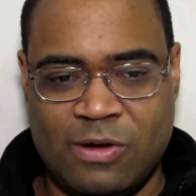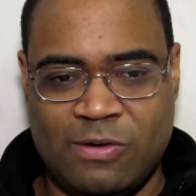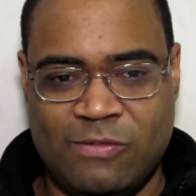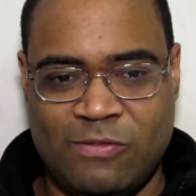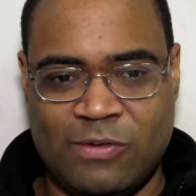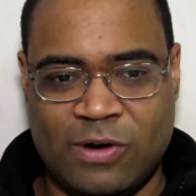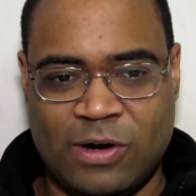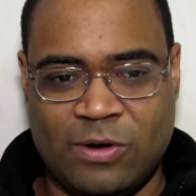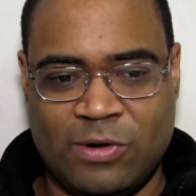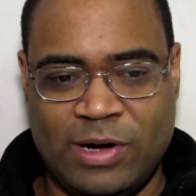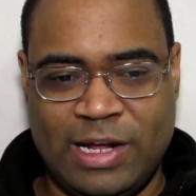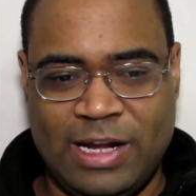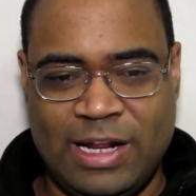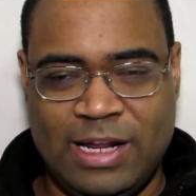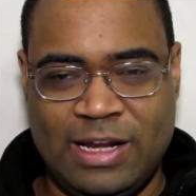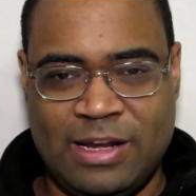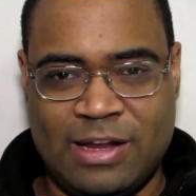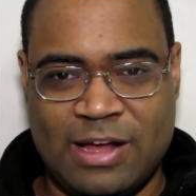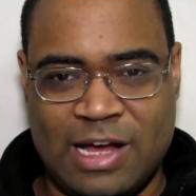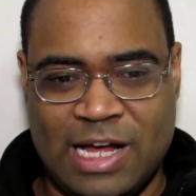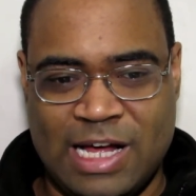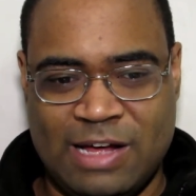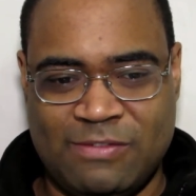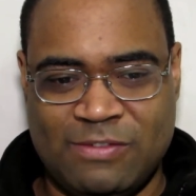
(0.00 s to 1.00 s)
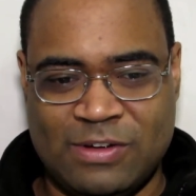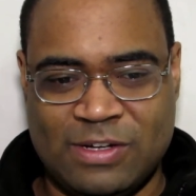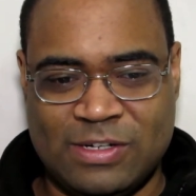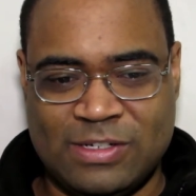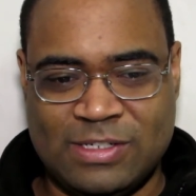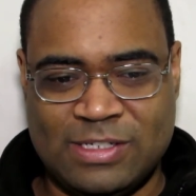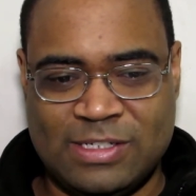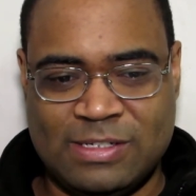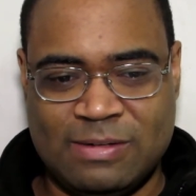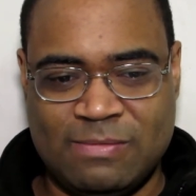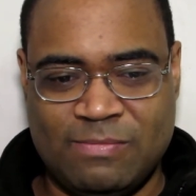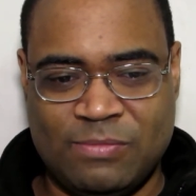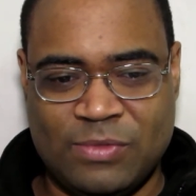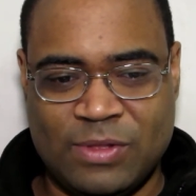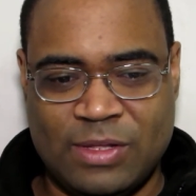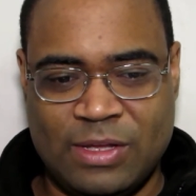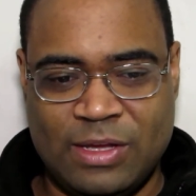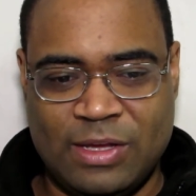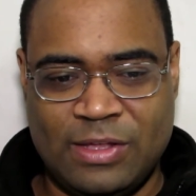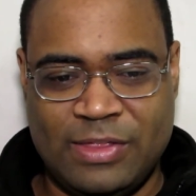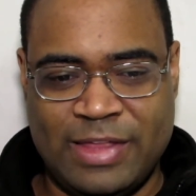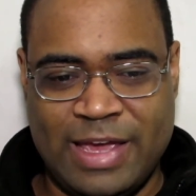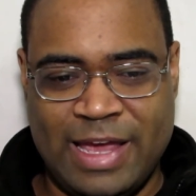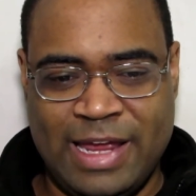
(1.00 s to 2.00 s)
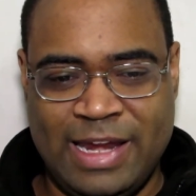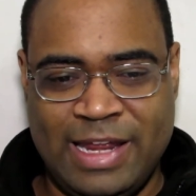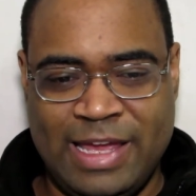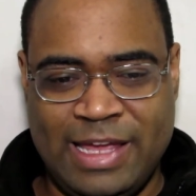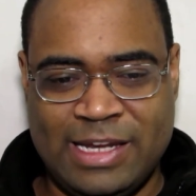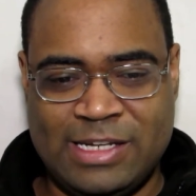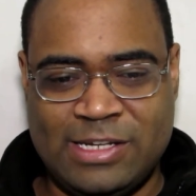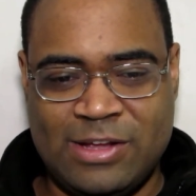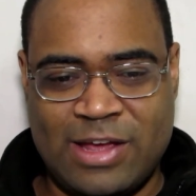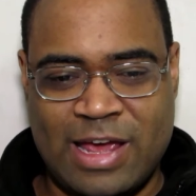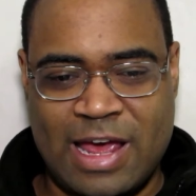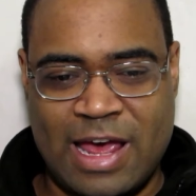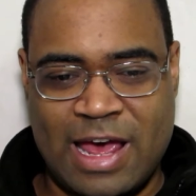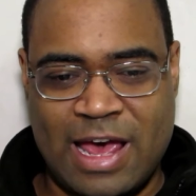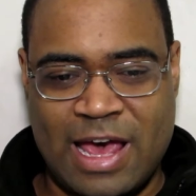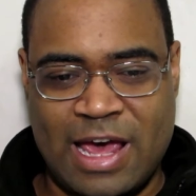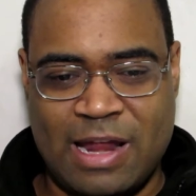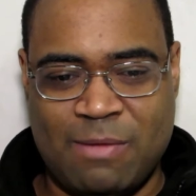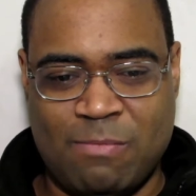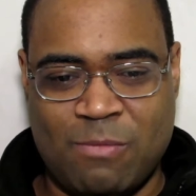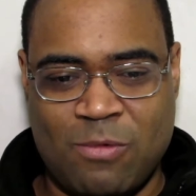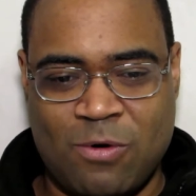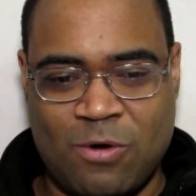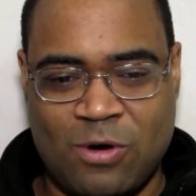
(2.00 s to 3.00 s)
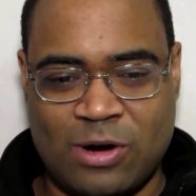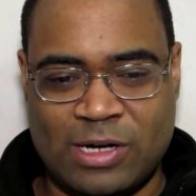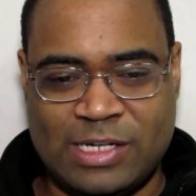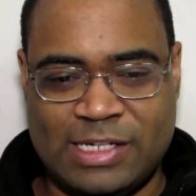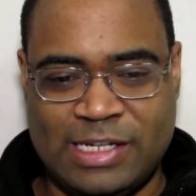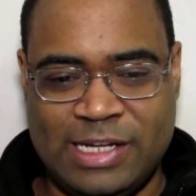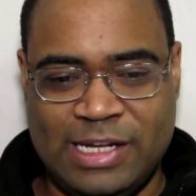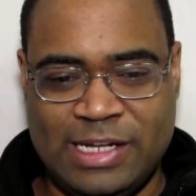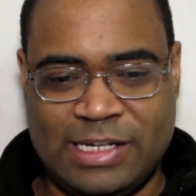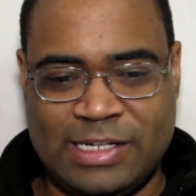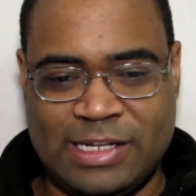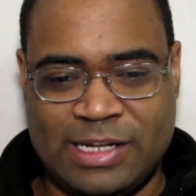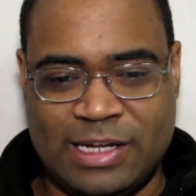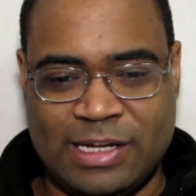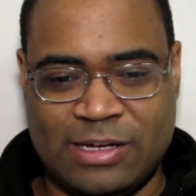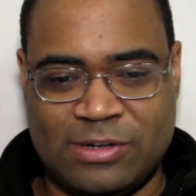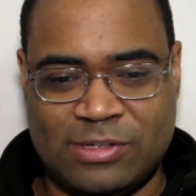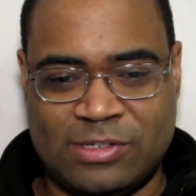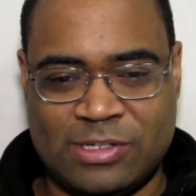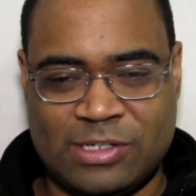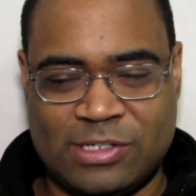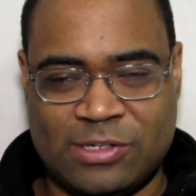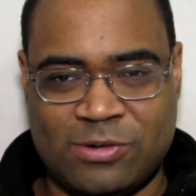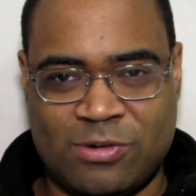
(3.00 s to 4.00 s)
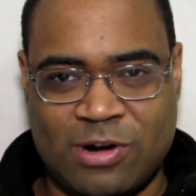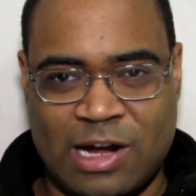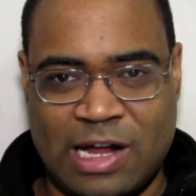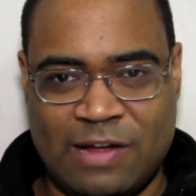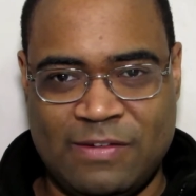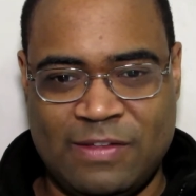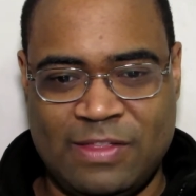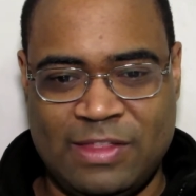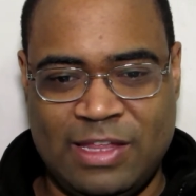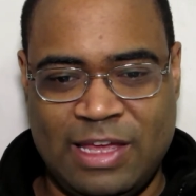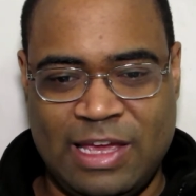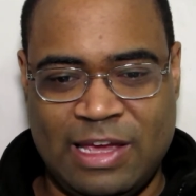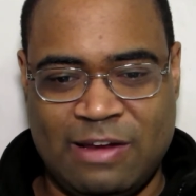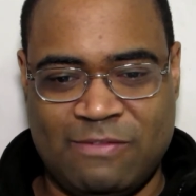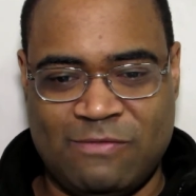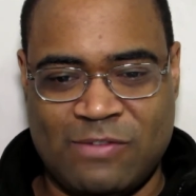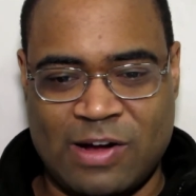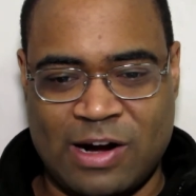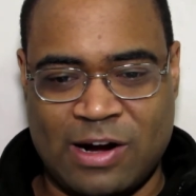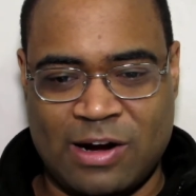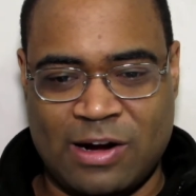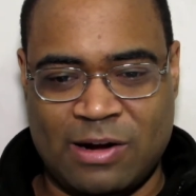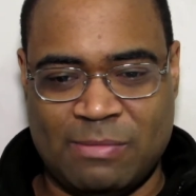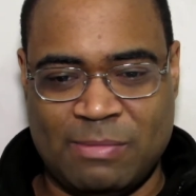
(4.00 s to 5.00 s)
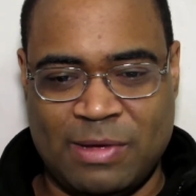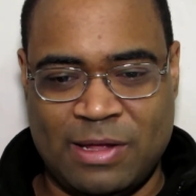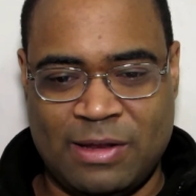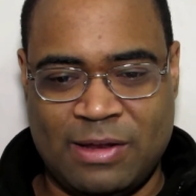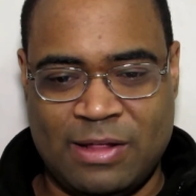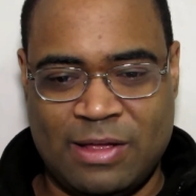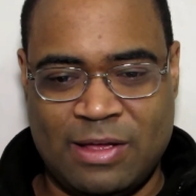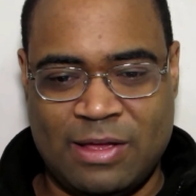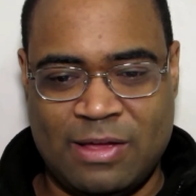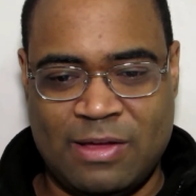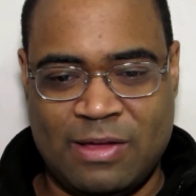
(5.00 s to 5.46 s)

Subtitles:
For reading novels, they need to add more details describing the environment,